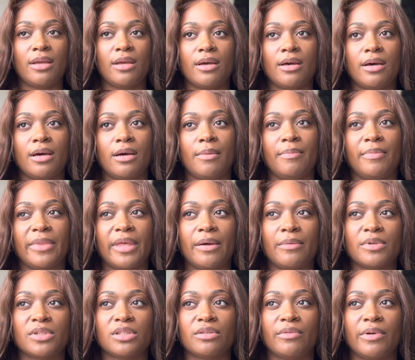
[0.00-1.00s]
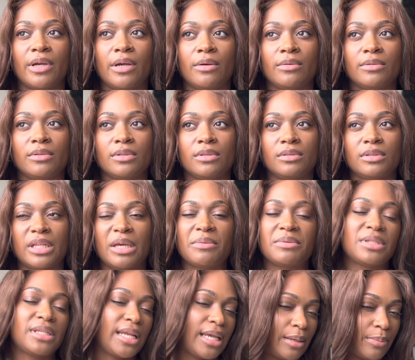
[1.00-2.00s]
that was
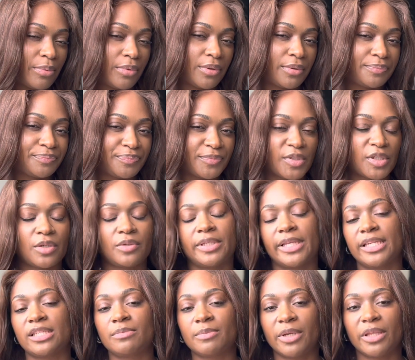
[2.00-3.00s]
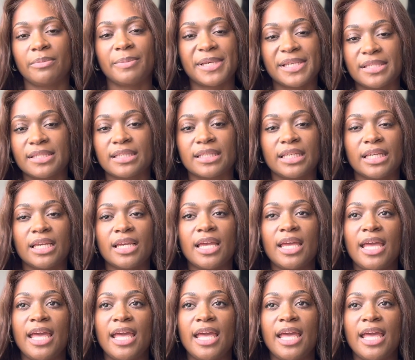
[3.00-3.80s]
in April, so last month basically,